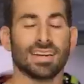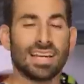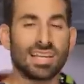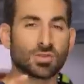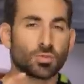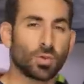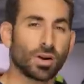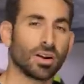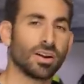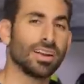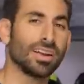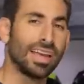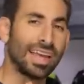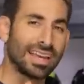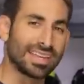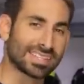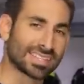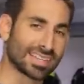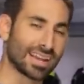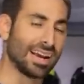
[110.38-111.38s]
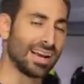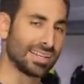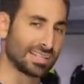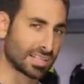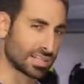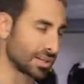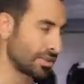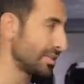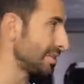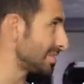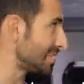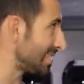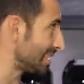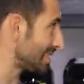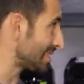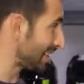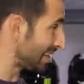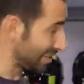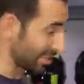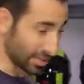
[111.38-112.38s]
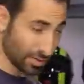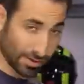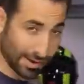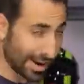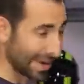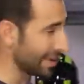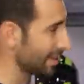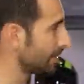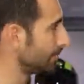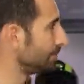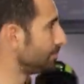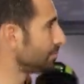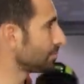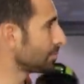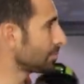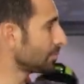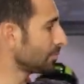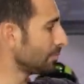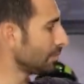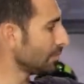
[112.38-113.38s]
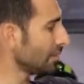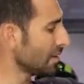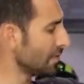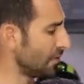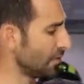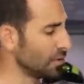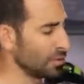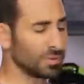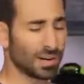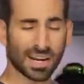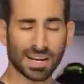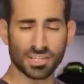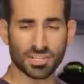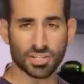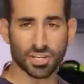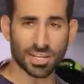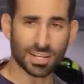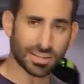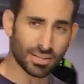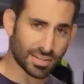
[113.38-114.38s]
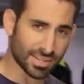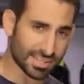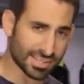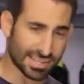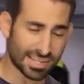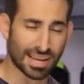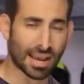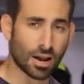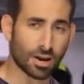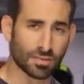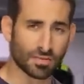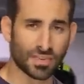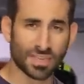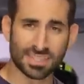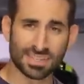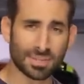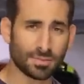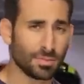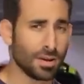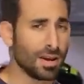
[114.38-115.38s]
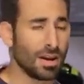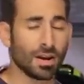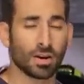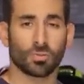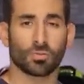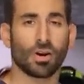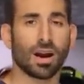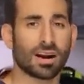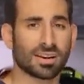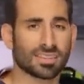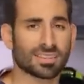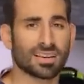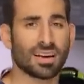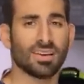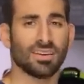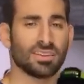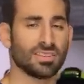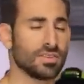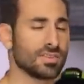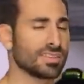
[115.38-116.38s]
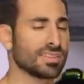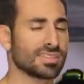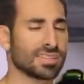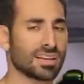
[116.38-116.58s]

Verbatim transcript: He's wearing a size 36 in the crank. Full rise jean, you can see how it fits him. Rock solid. Use a